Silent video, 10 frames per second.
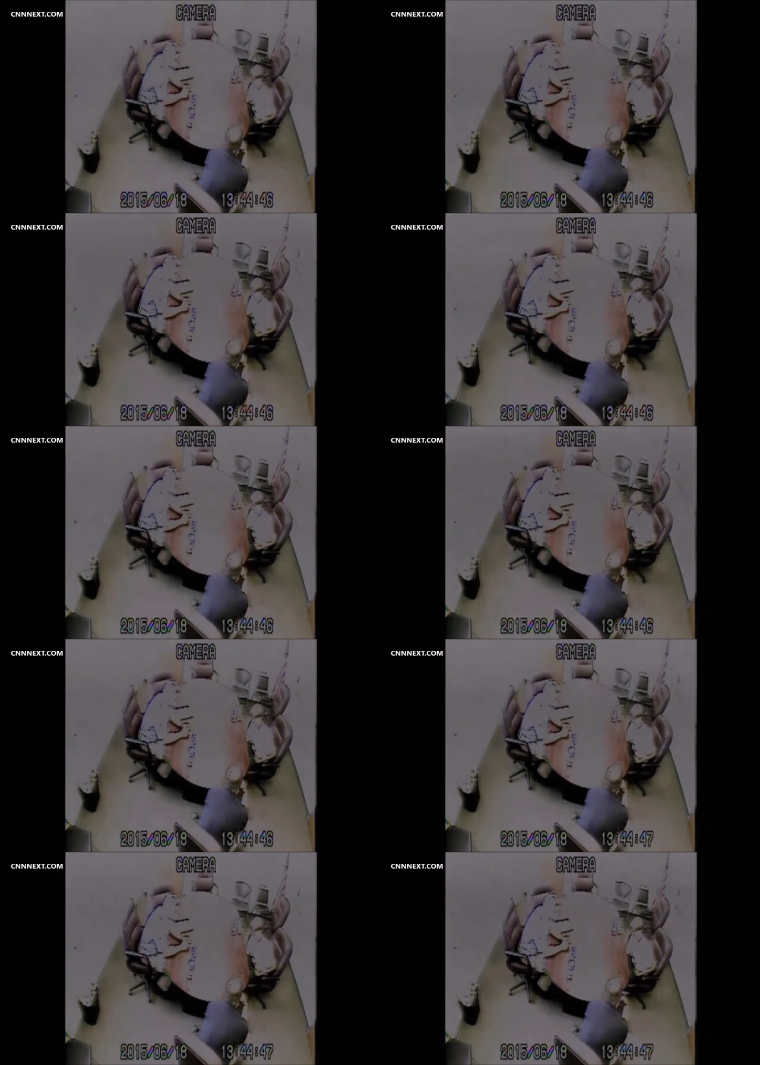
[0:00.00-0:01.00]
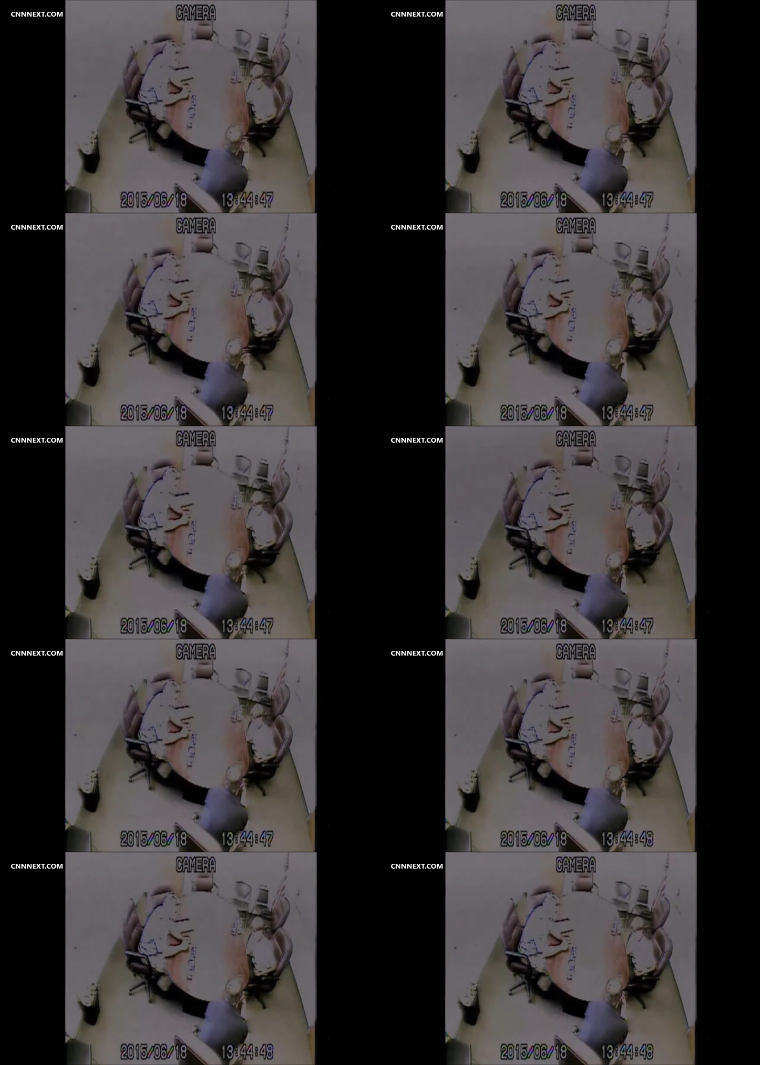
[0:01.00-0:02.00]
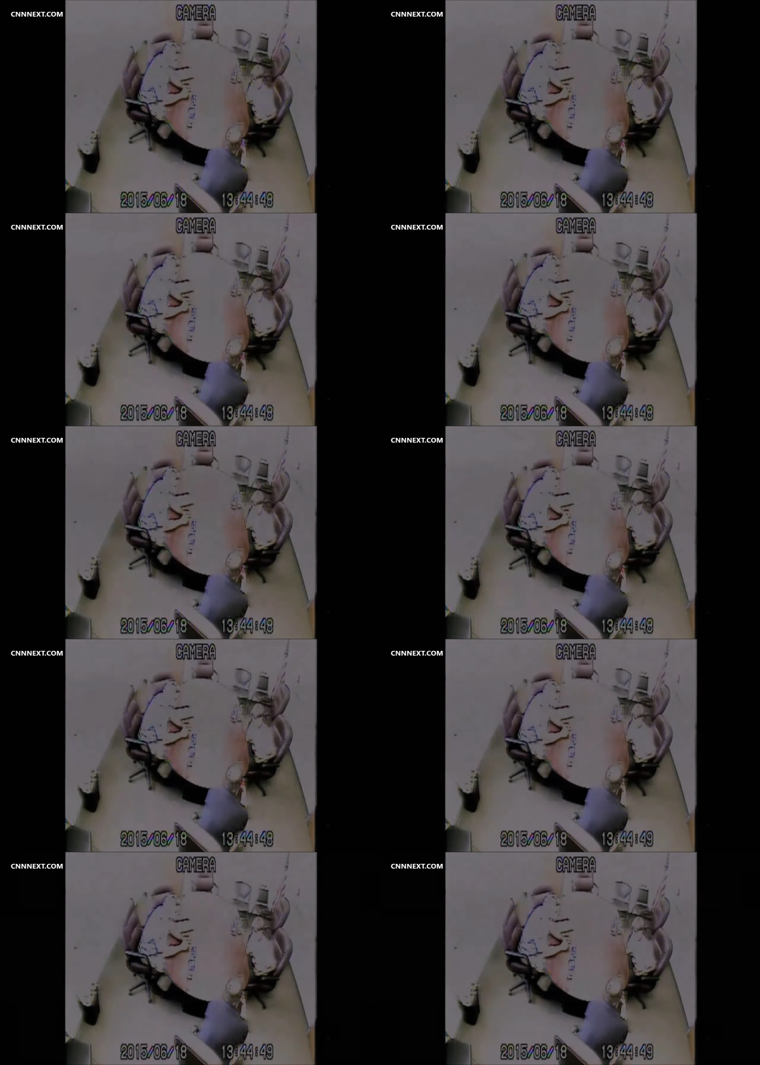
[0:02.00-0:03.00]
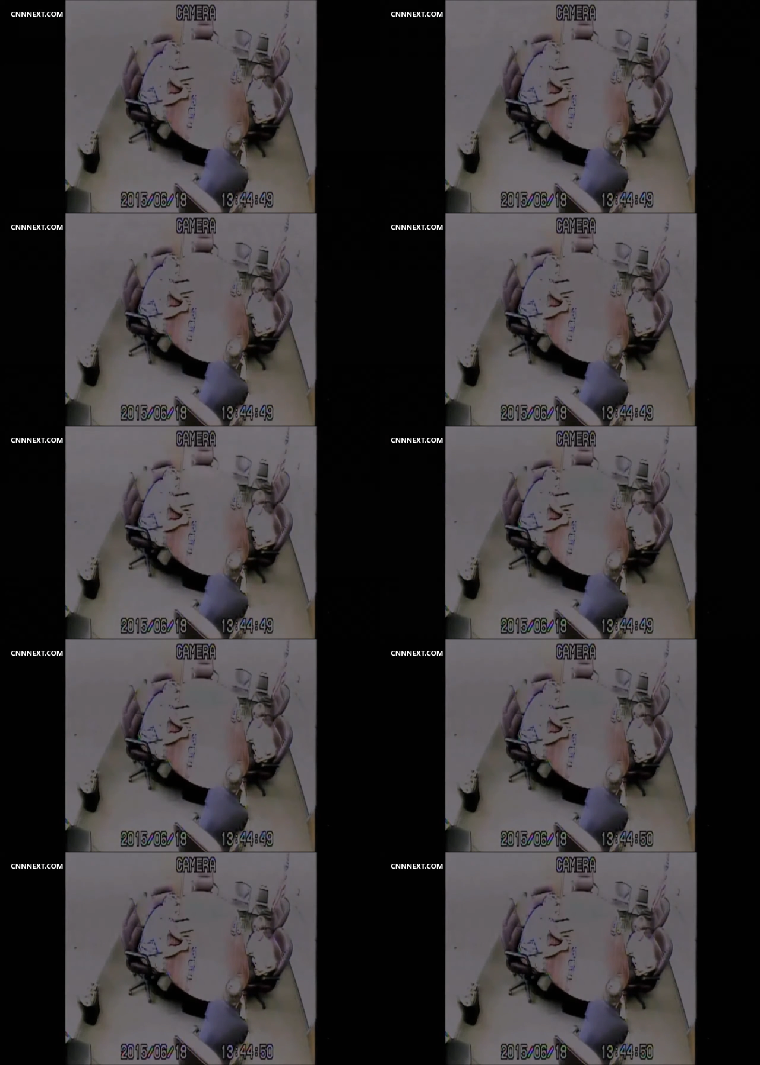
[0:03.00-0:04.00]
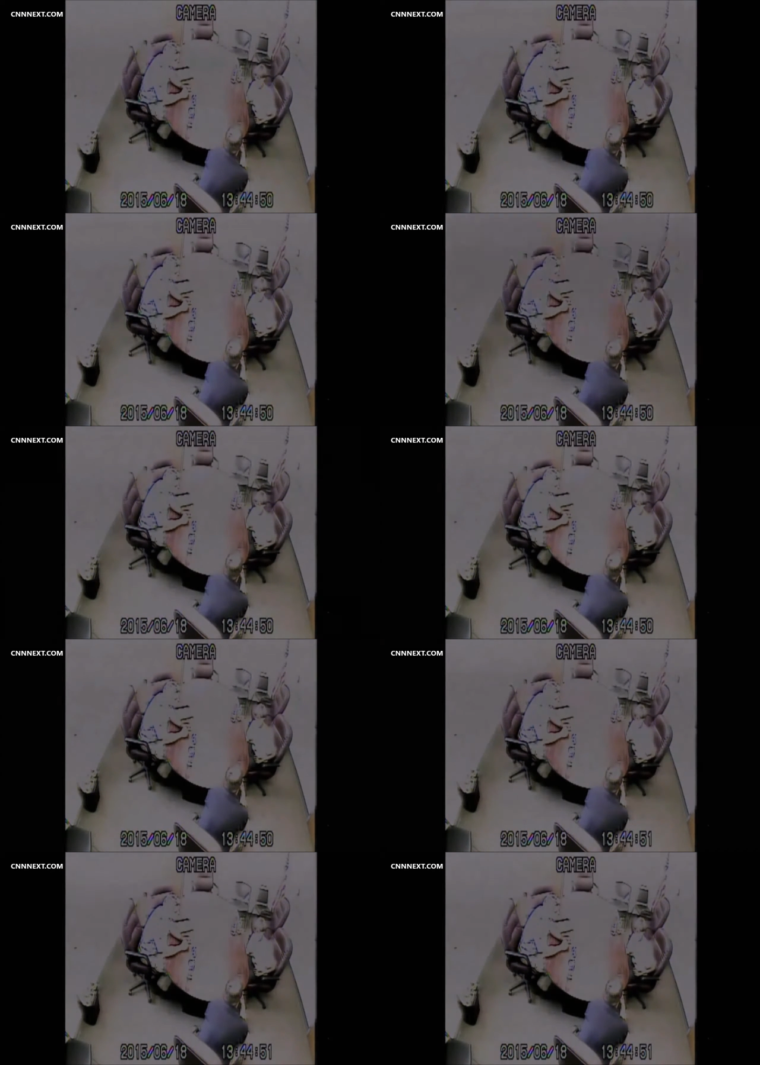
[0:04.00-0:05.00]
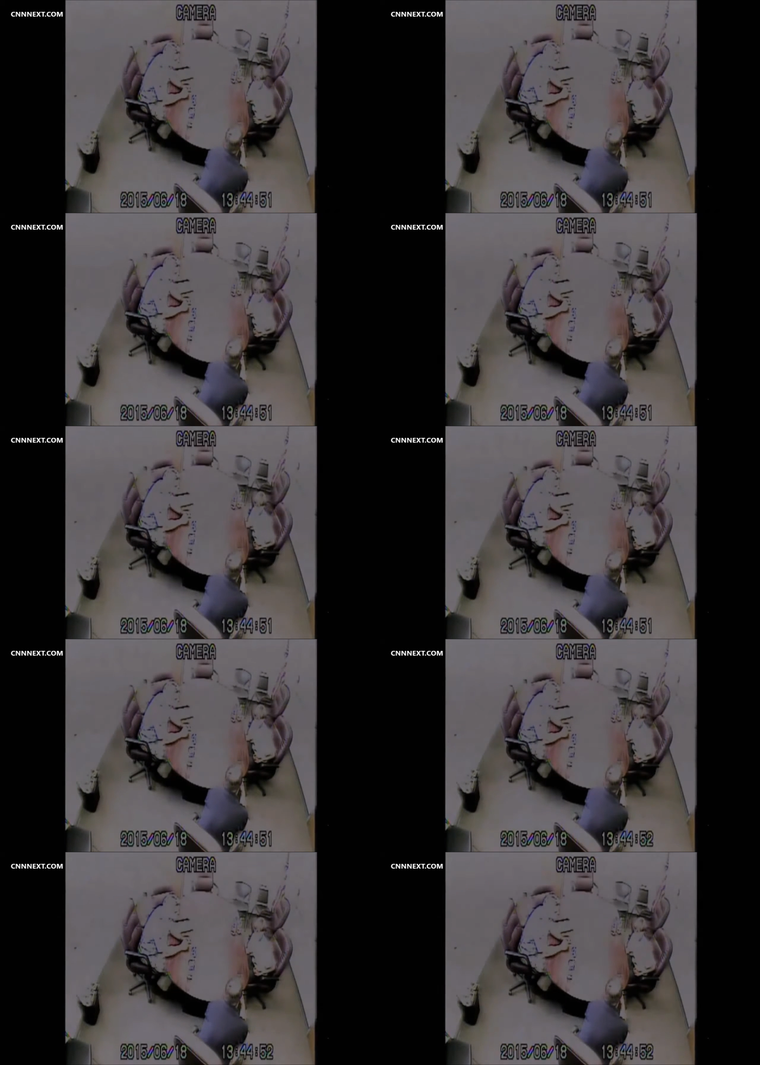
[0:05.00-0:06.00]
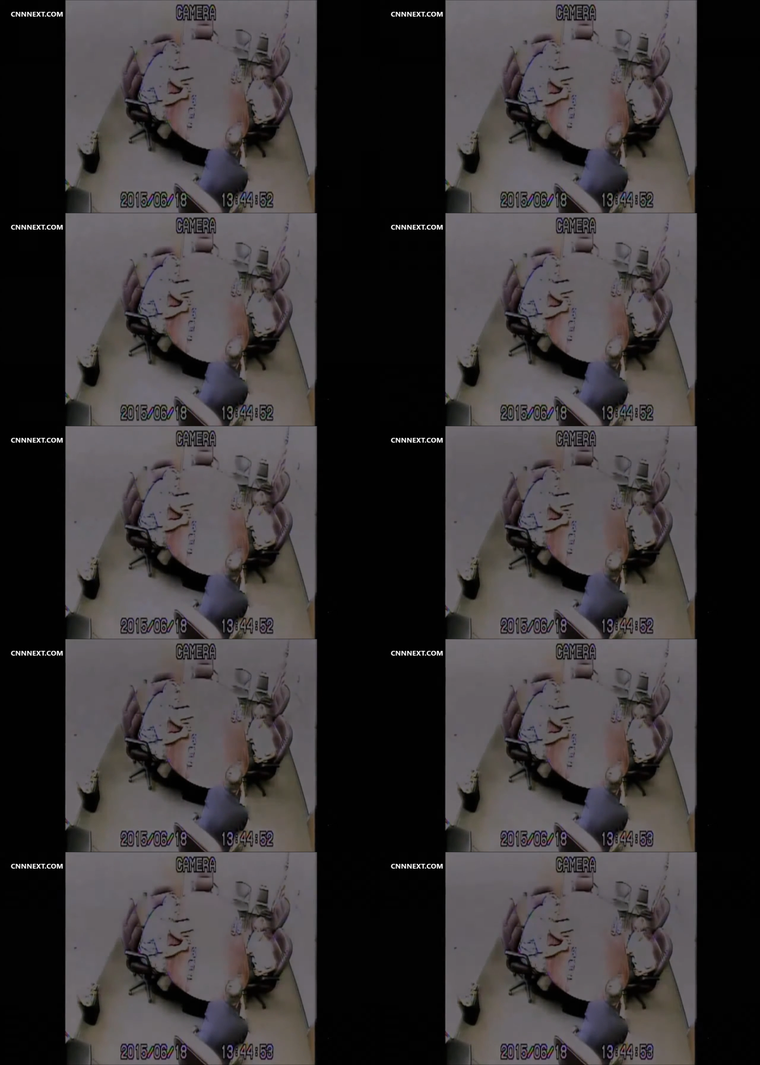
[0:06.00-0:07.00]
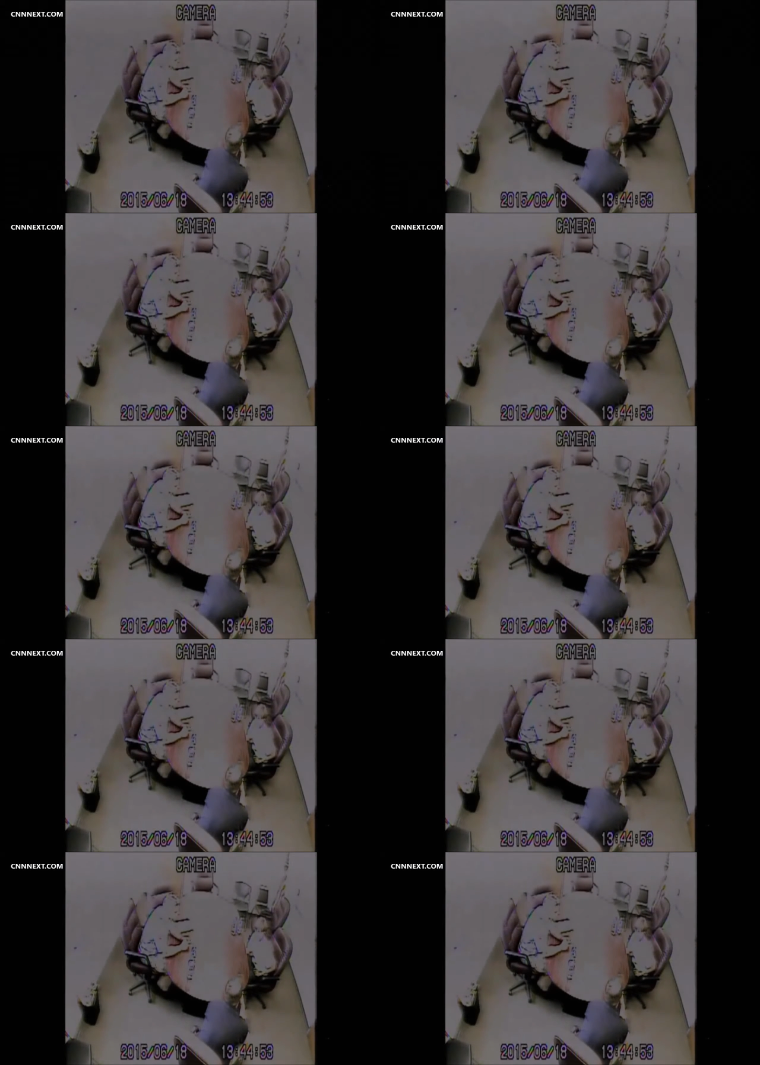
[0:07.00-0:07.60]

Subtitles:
No face is visible, so there are no lips to read.